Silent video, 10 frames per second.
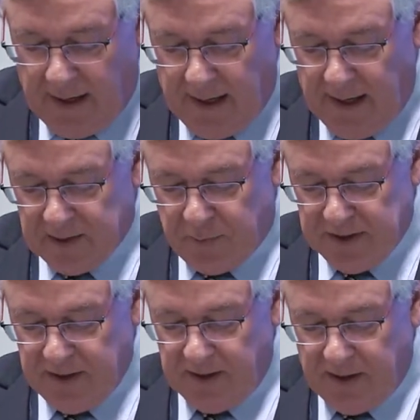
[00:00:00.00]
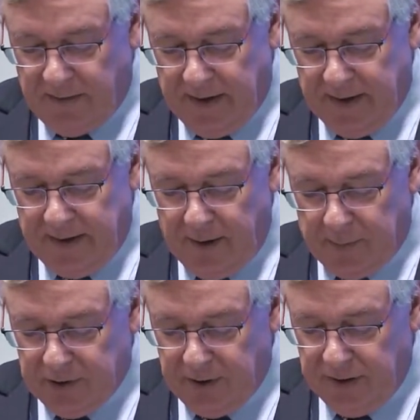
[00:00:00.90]
As President, I've had the
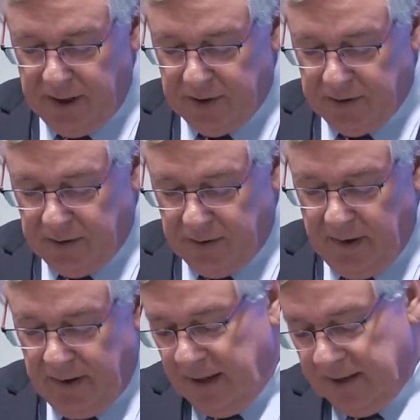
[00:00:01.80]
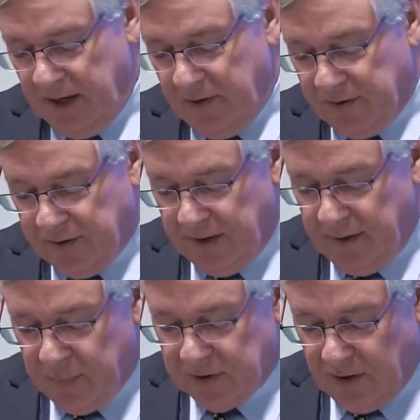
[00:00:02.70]
opportunity to, as Andrew
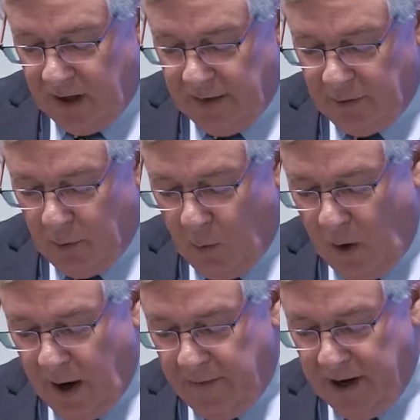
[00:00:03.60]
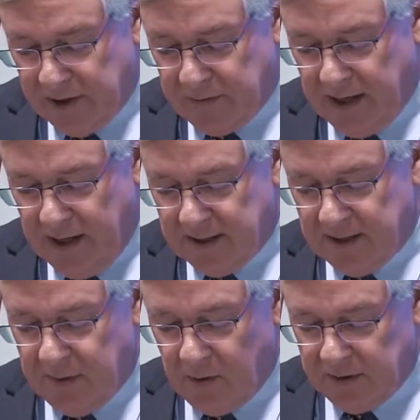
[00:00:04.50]
said, preside over a wide range of cases,
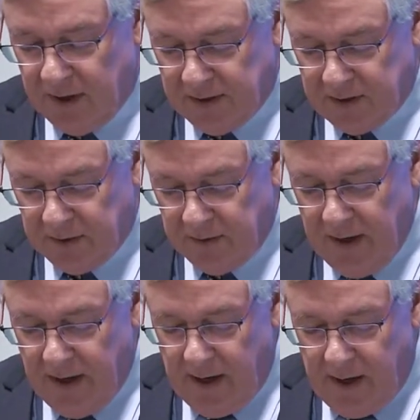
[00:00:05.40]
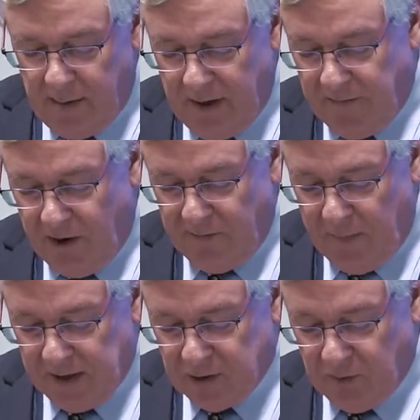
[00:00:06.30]
but also to involve
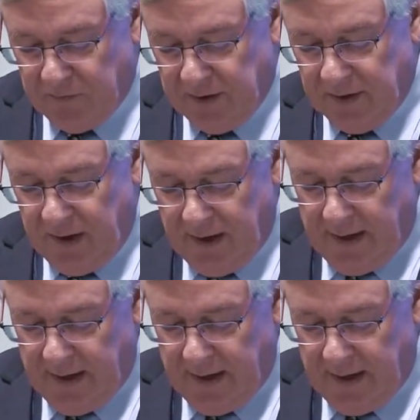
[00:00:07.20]
myself in